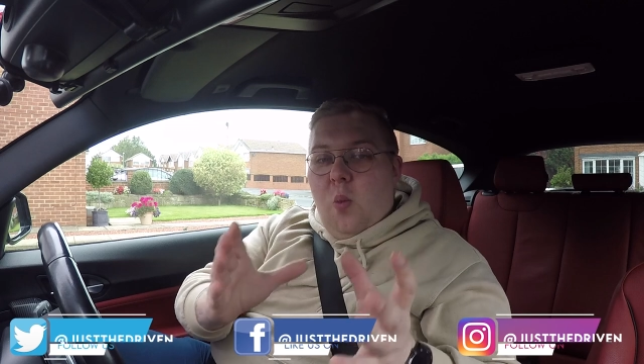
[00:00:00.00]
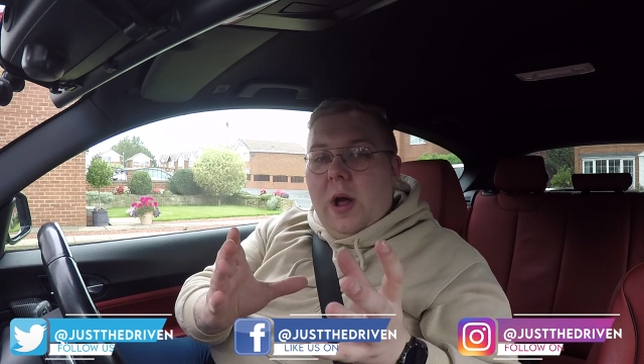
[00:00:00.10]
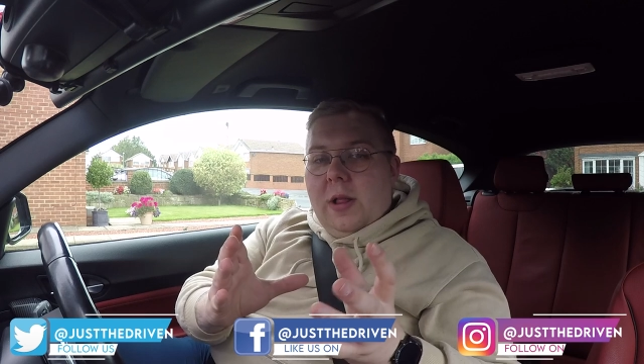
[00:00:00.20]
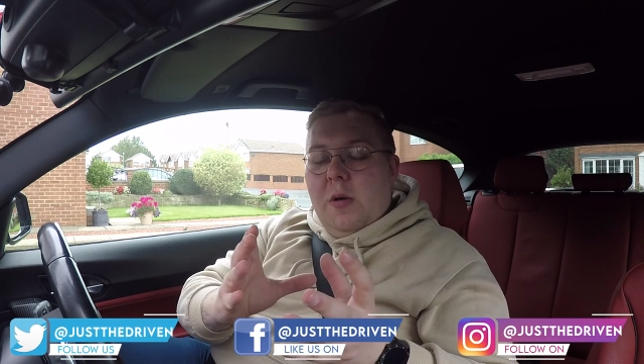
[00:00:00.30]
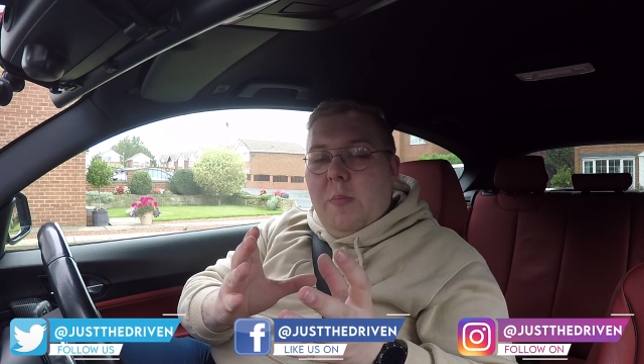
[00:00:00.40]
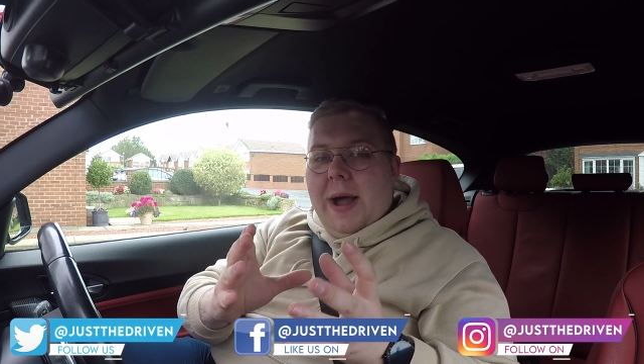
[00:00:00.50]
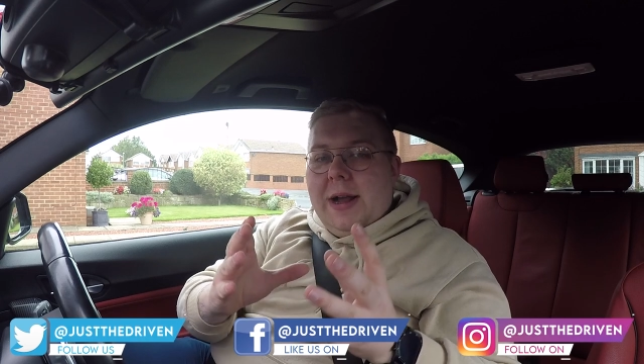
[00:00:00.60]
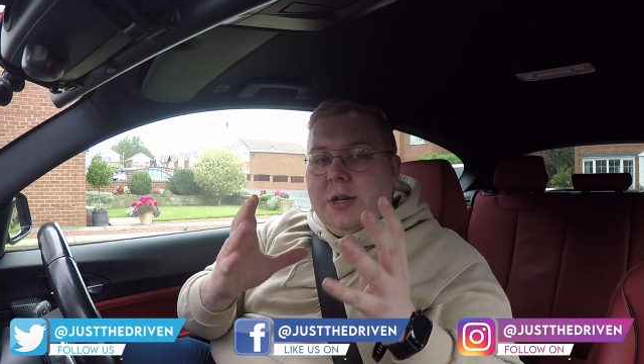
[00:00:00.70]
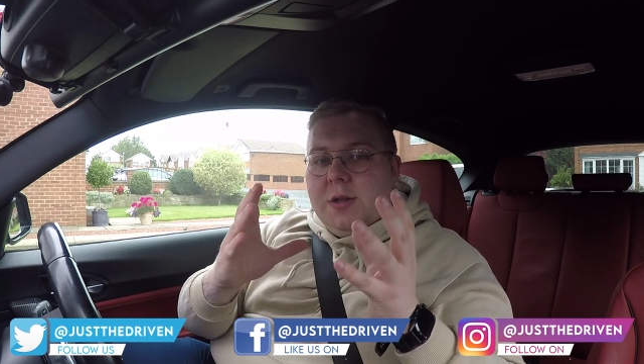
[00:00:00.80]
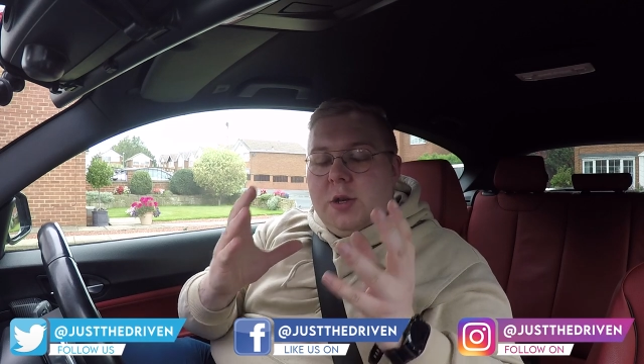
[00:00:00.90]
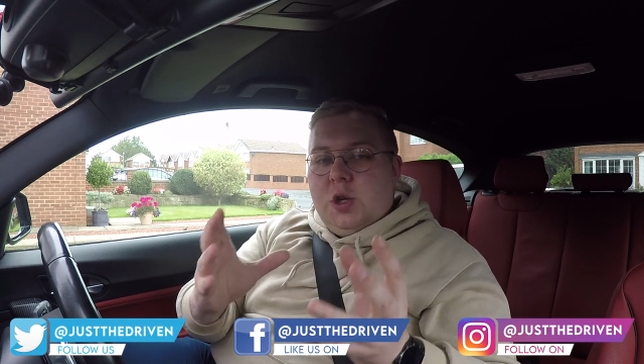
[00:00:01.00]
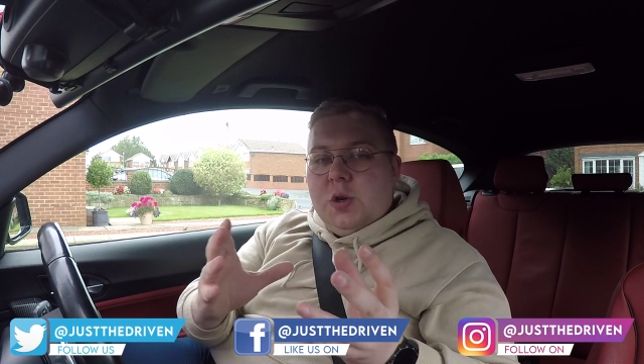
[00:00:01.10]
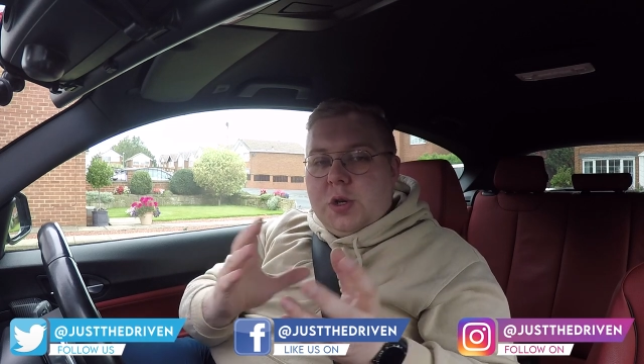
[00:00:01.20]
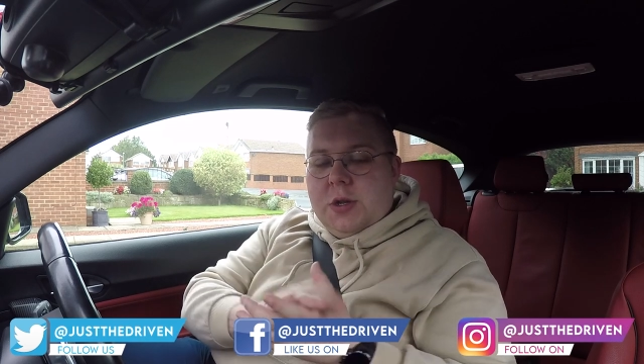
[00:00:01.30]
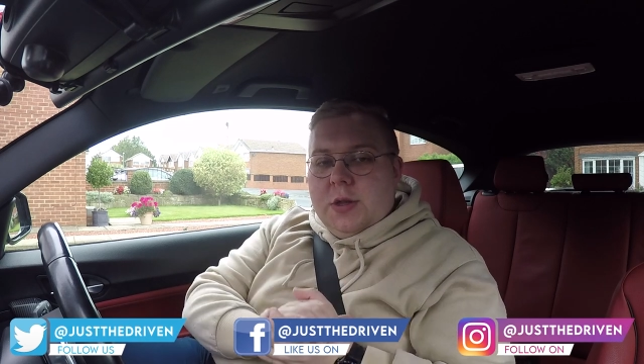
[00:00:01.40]
welcome back to the
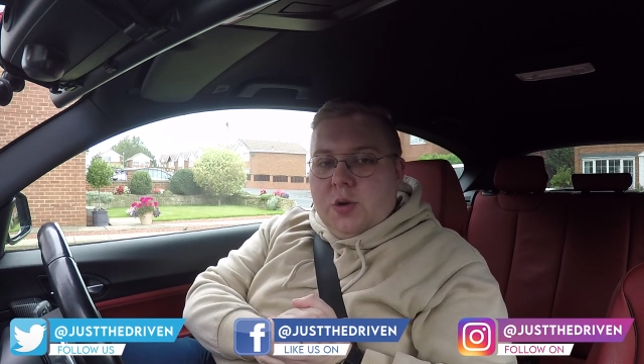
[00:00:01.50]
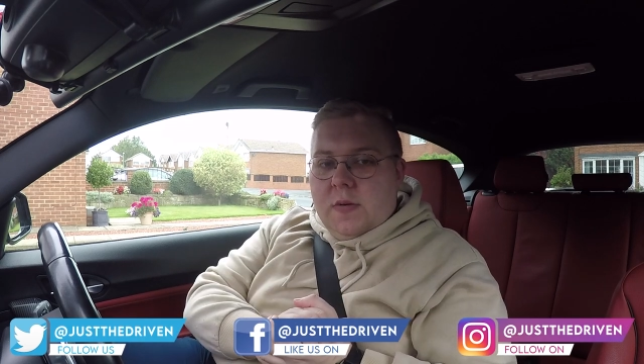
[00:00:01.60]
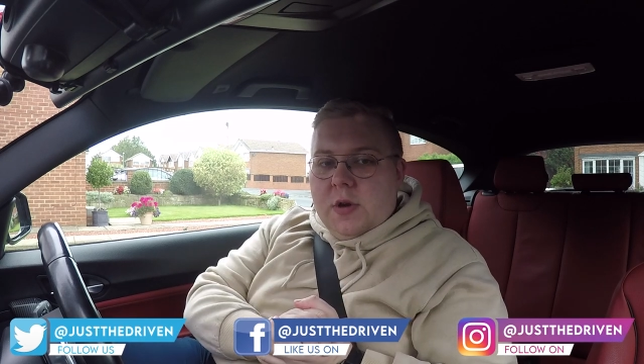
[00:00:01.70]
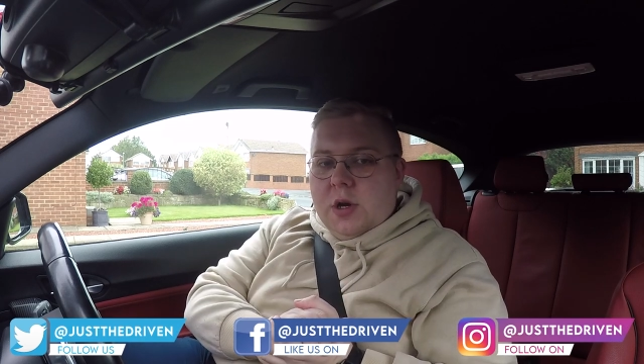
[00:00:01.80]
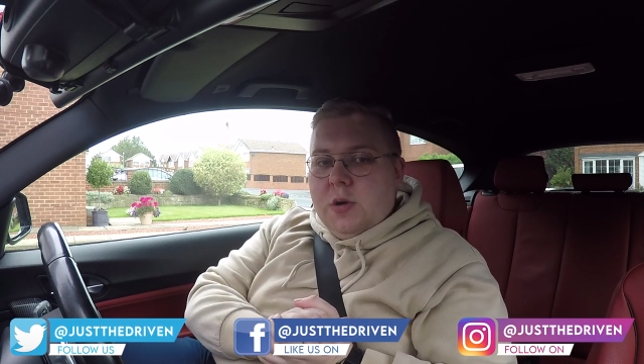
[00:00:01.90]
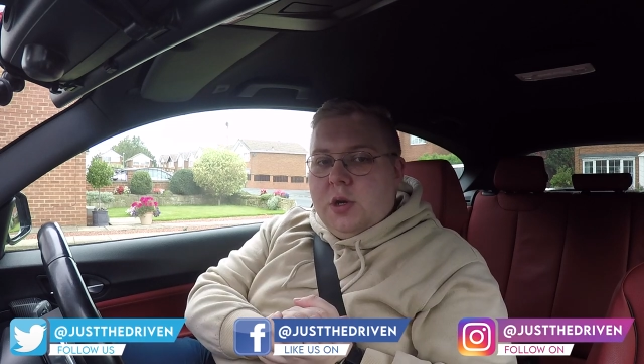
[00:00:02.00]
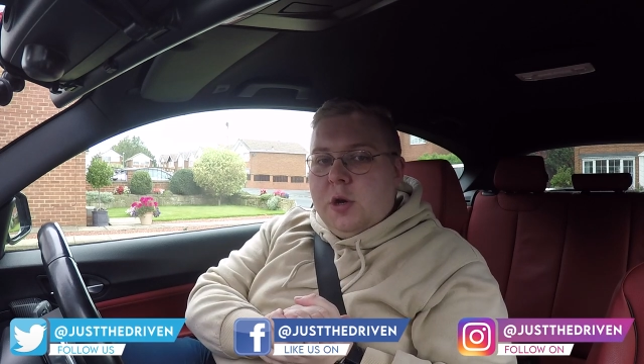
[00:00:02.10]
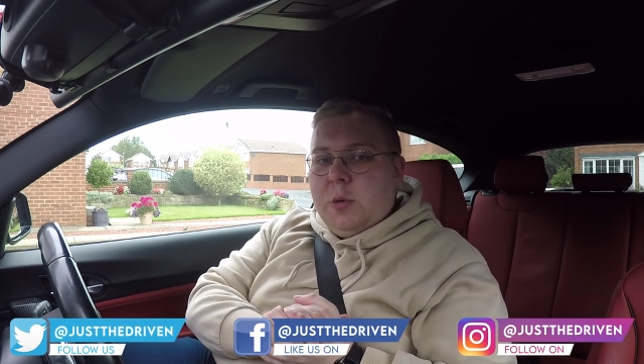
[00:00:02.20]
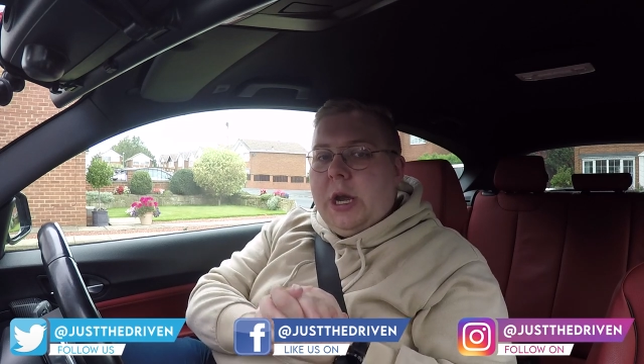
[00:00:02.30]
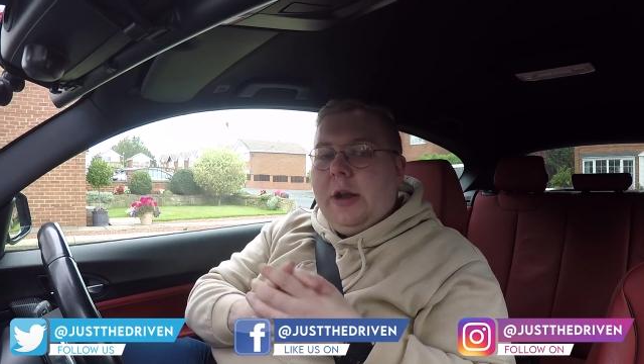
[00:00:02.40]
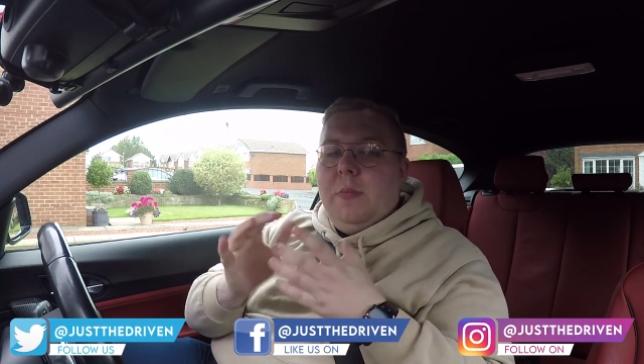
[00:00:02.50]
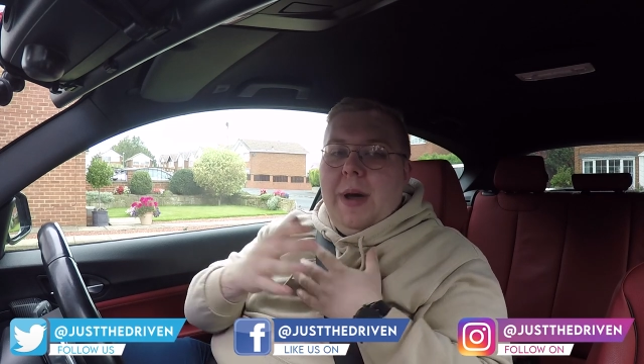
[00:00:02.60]
Just the Driven YouTube channel.